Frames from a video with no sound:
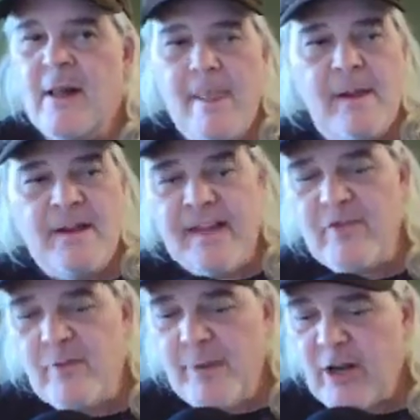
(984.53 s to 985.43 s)

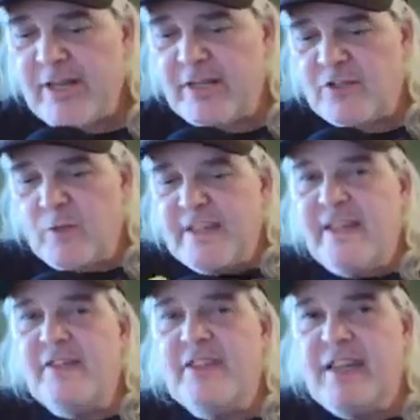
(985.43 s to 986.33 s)
Native Americans would
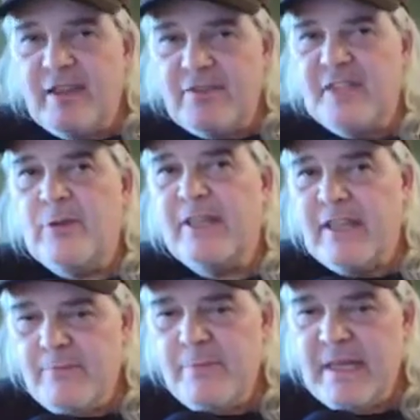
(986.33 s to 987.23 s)
give gifts. They would
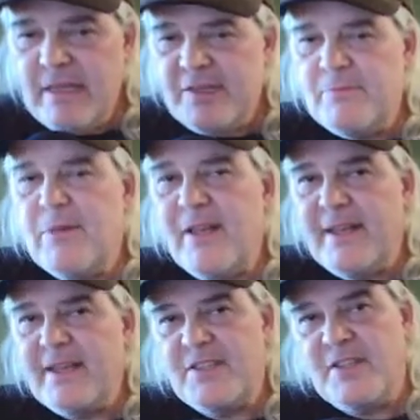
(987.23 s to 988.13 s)
give beads and
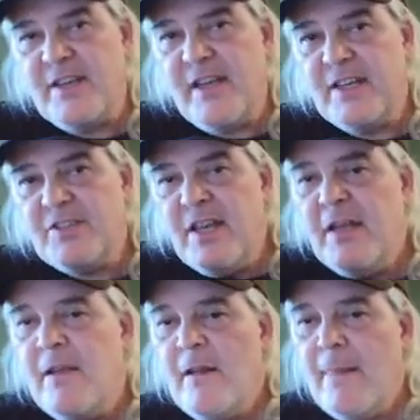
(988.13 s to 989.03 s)
blankets and things.
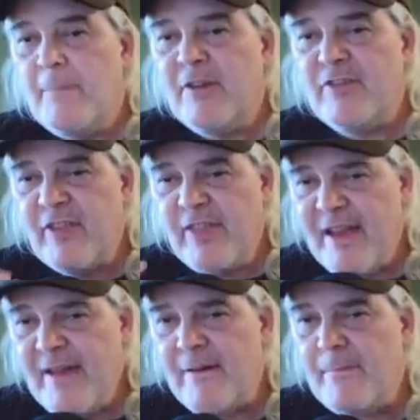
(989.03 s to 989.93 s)
But for
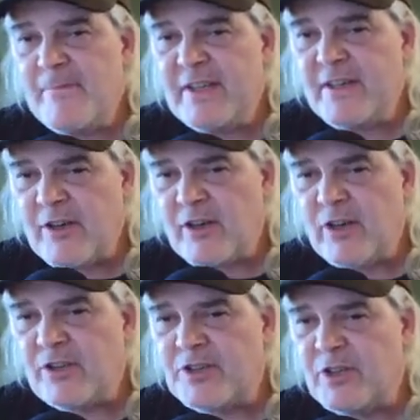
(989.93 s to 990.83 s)
them, in their
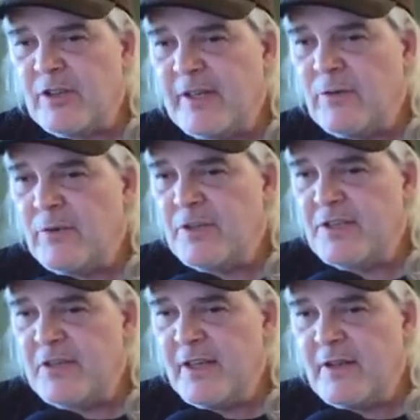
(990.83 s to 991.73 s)
culture, it
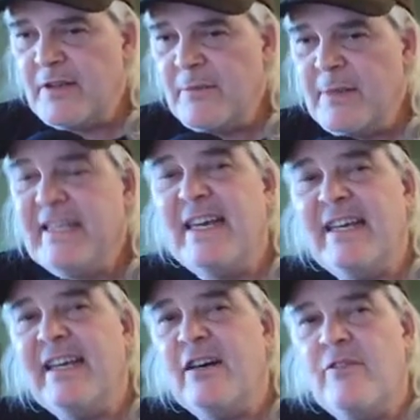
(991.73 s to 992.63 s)
was the
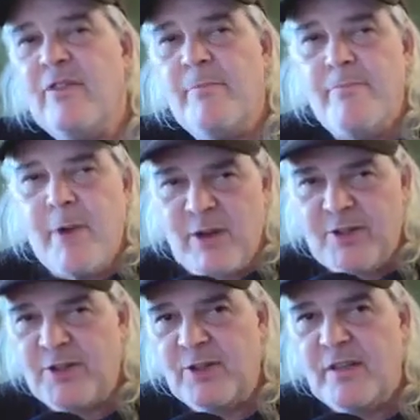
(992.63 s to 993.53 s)
beginning of a
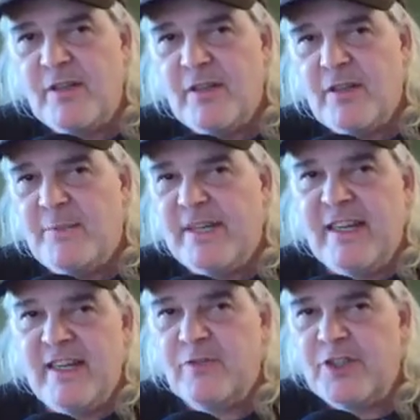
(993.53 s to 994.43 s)
barter, the
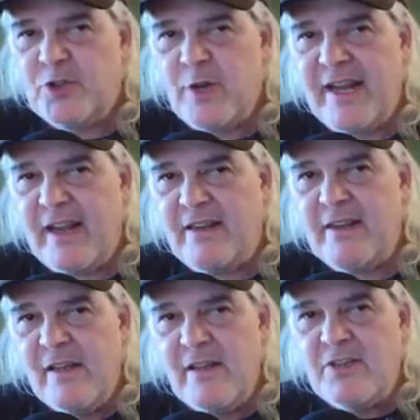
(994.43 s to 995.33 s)
beginning of a trade.
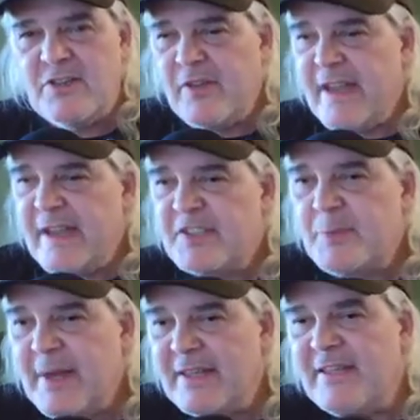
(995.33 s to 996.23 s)
So they
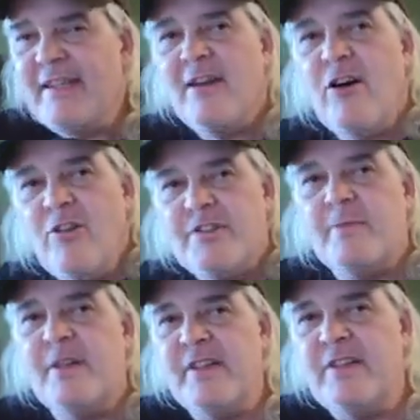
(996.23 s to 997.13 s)
expected that
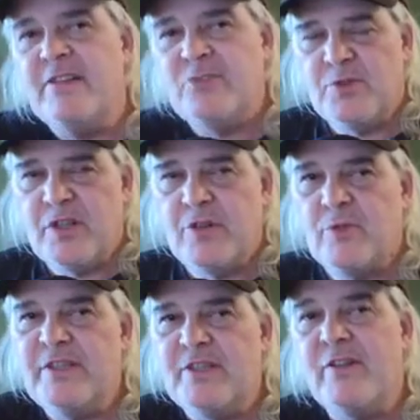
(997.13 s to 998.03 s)
ultimately this was going to
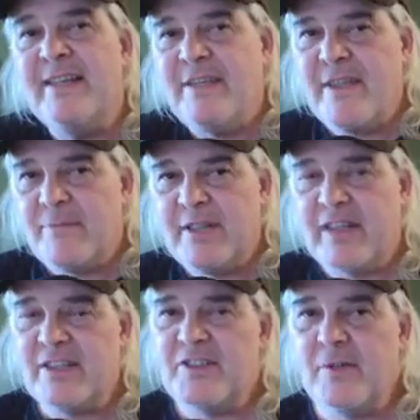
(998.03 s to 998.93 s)
result in them
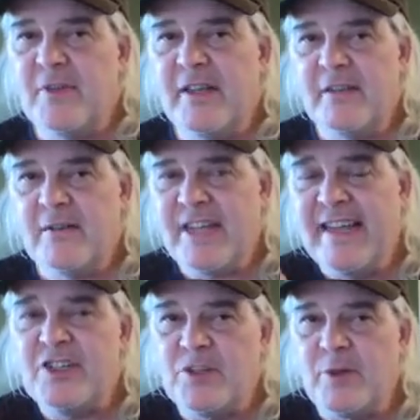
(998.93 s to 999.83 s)
getting something
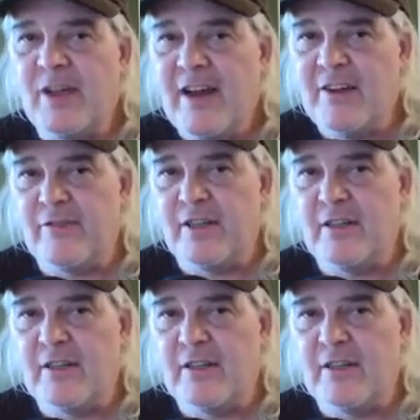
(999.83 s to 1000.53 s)
tangible out of it.